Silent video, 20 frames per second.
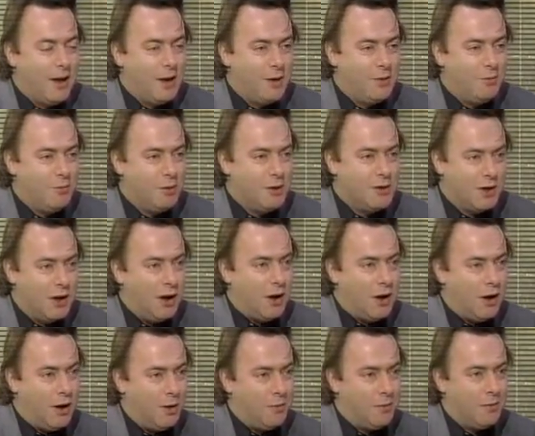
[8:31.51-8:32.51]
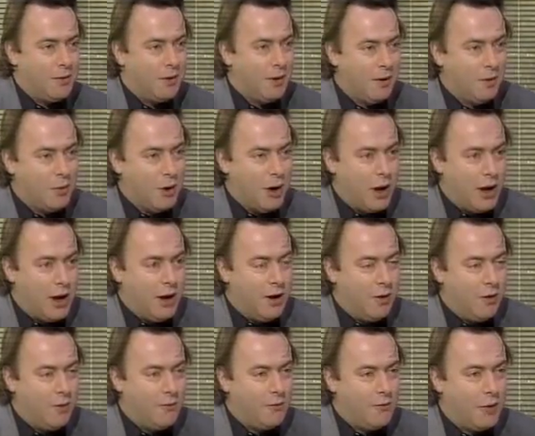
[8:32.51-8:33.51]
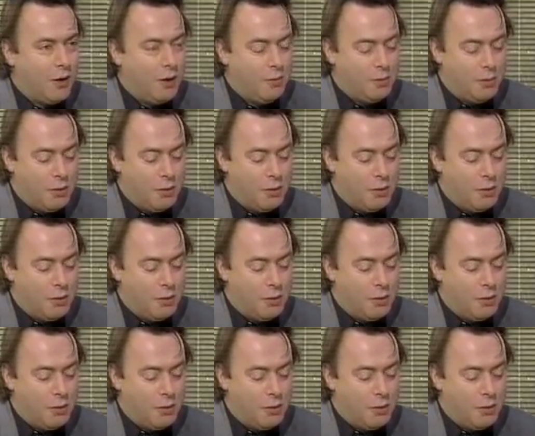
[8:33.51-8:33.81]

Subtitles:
and bizarre way of